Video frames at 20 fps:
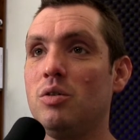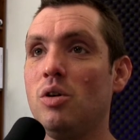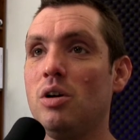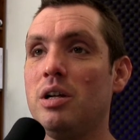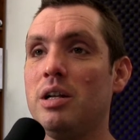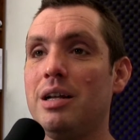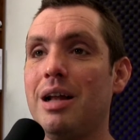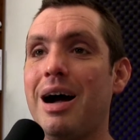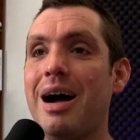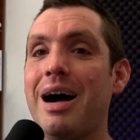
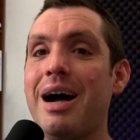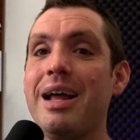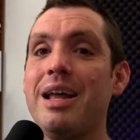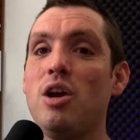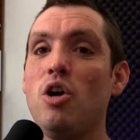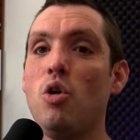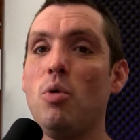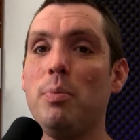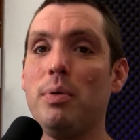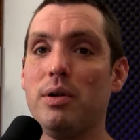an eye
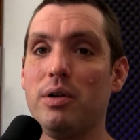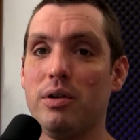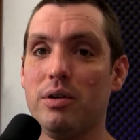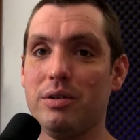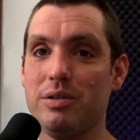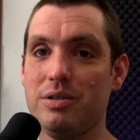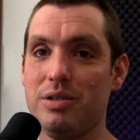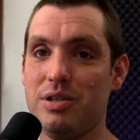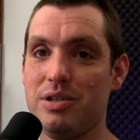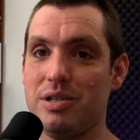
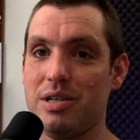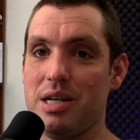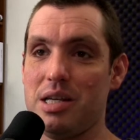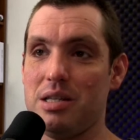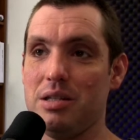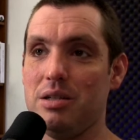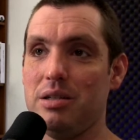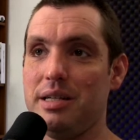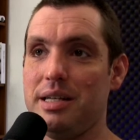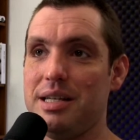opener to say
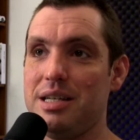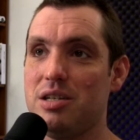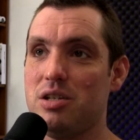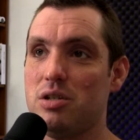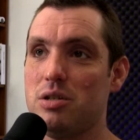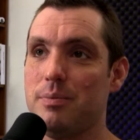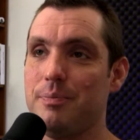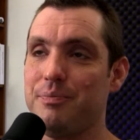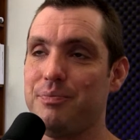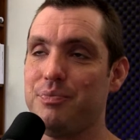the
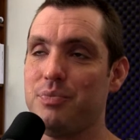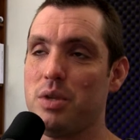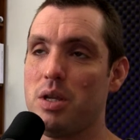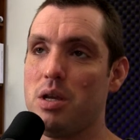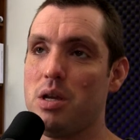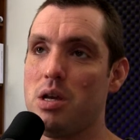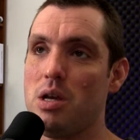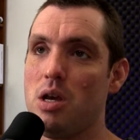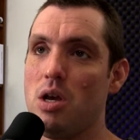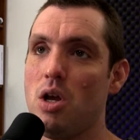least.
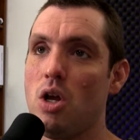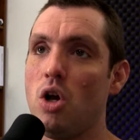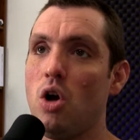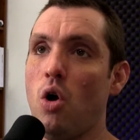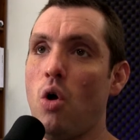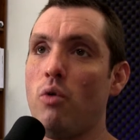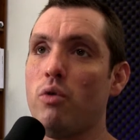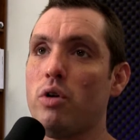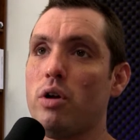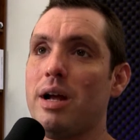
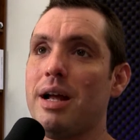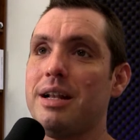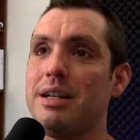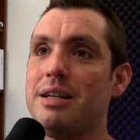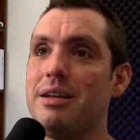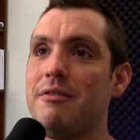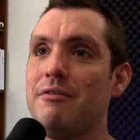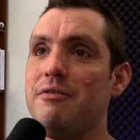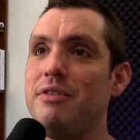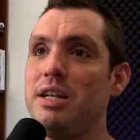Over at
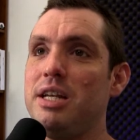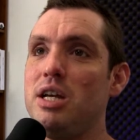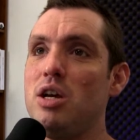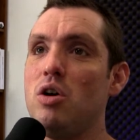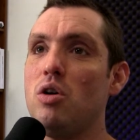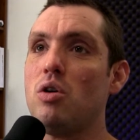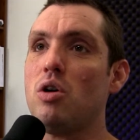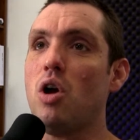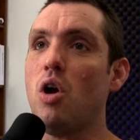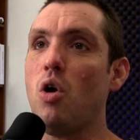
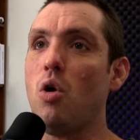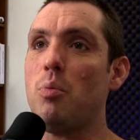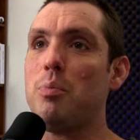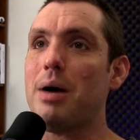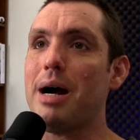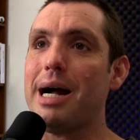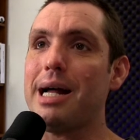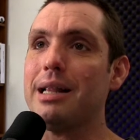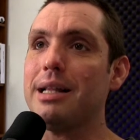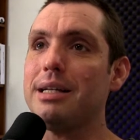
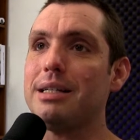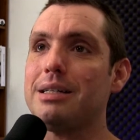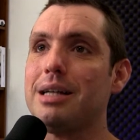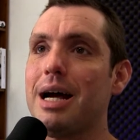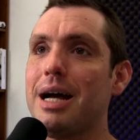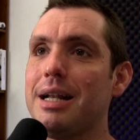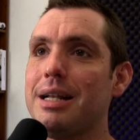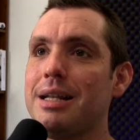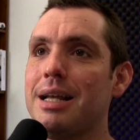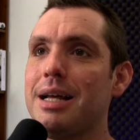
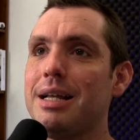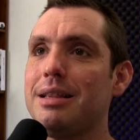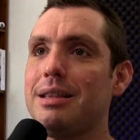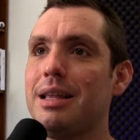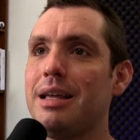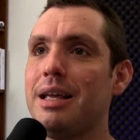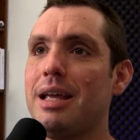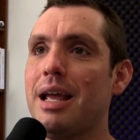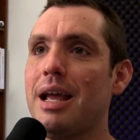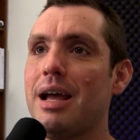videocopilot.net,
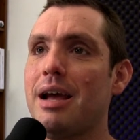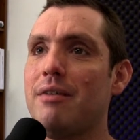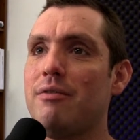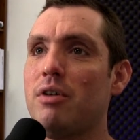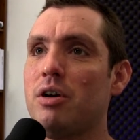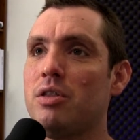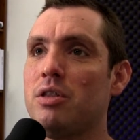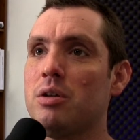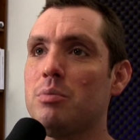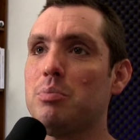they have
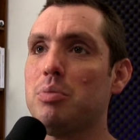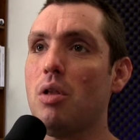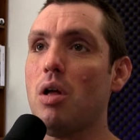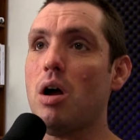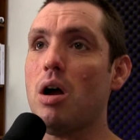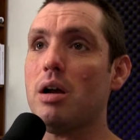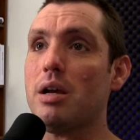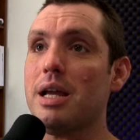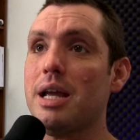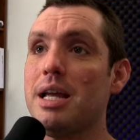on their
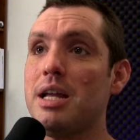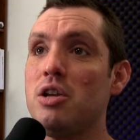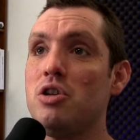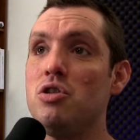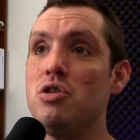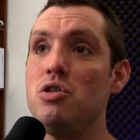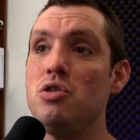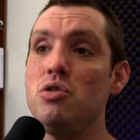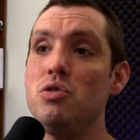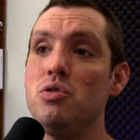blog a
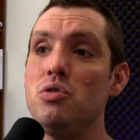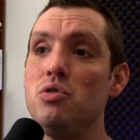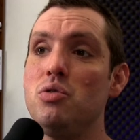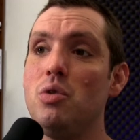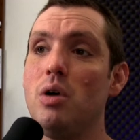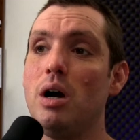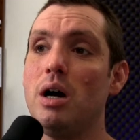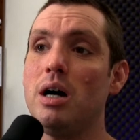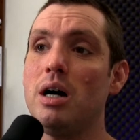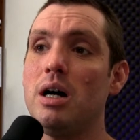
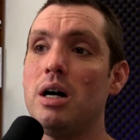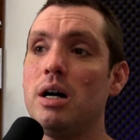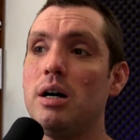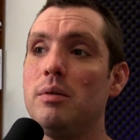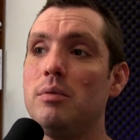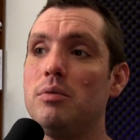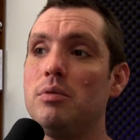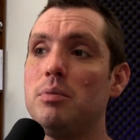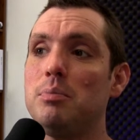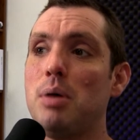new
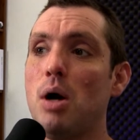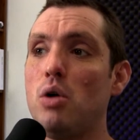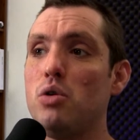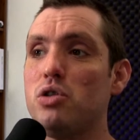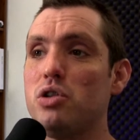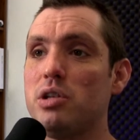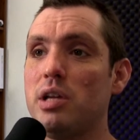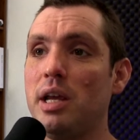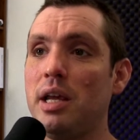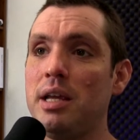uh,
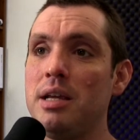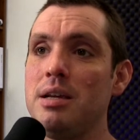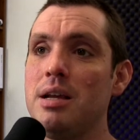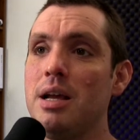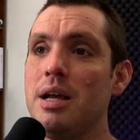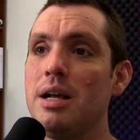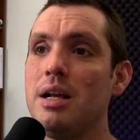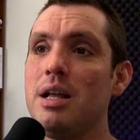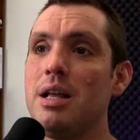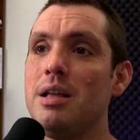posting
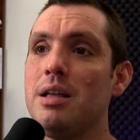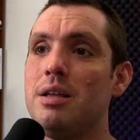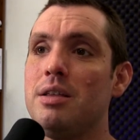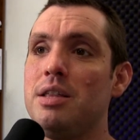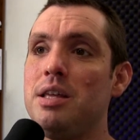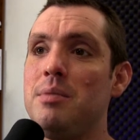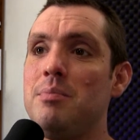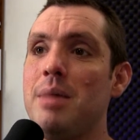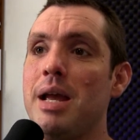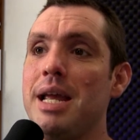
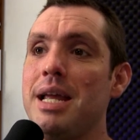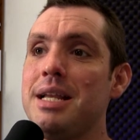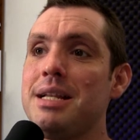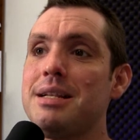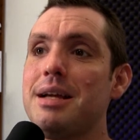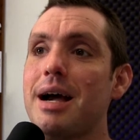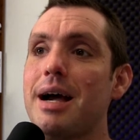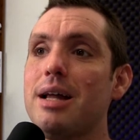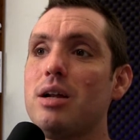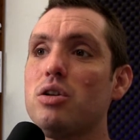the main
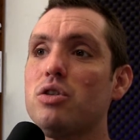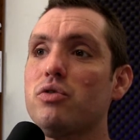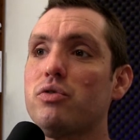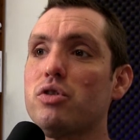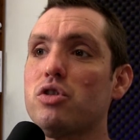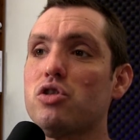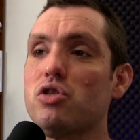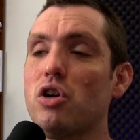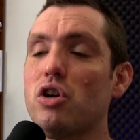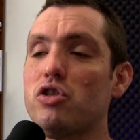titles
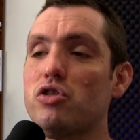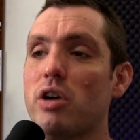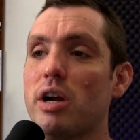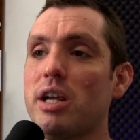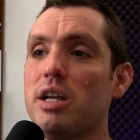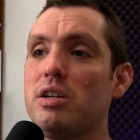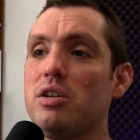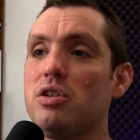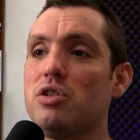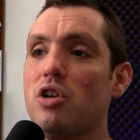for Star
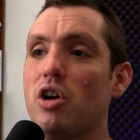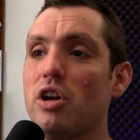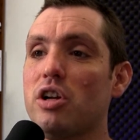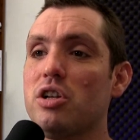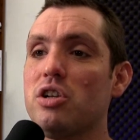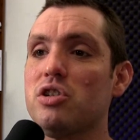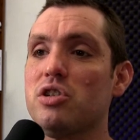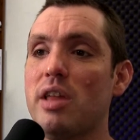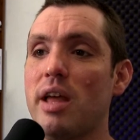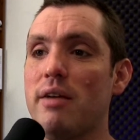Trek Into
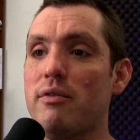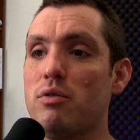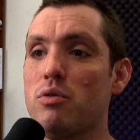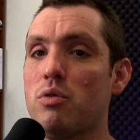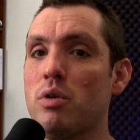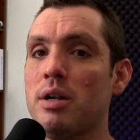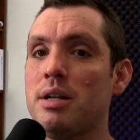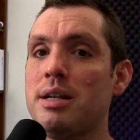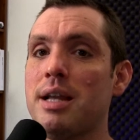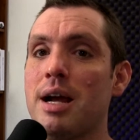Darkness. They have a
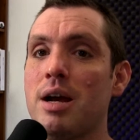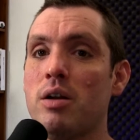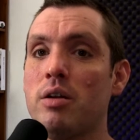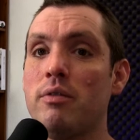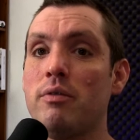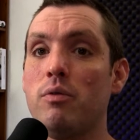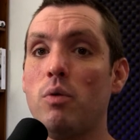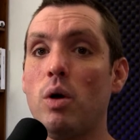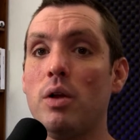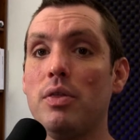rundown
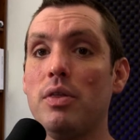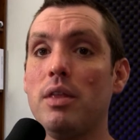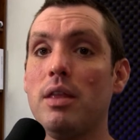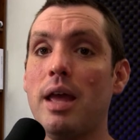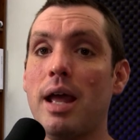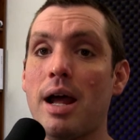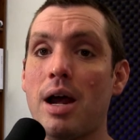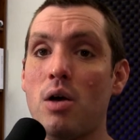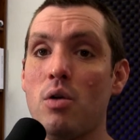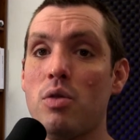of what
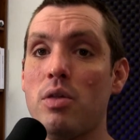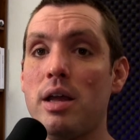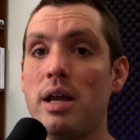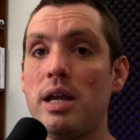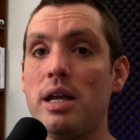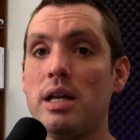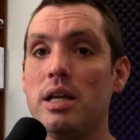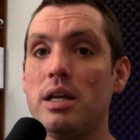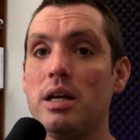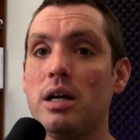how
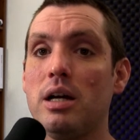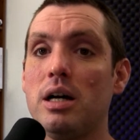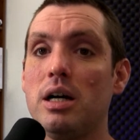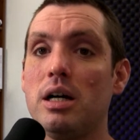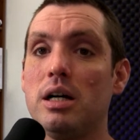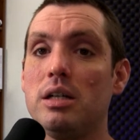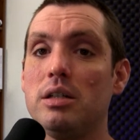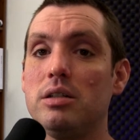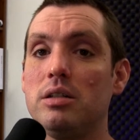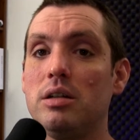they
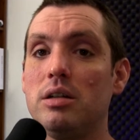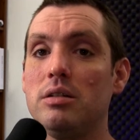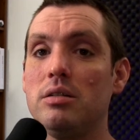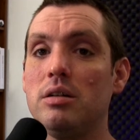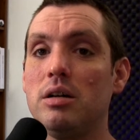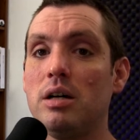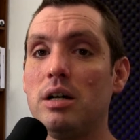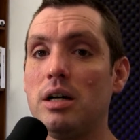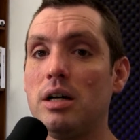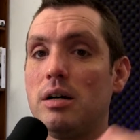uh,
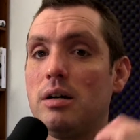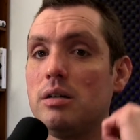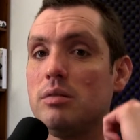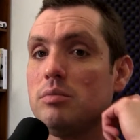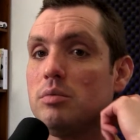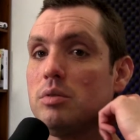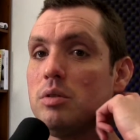uh,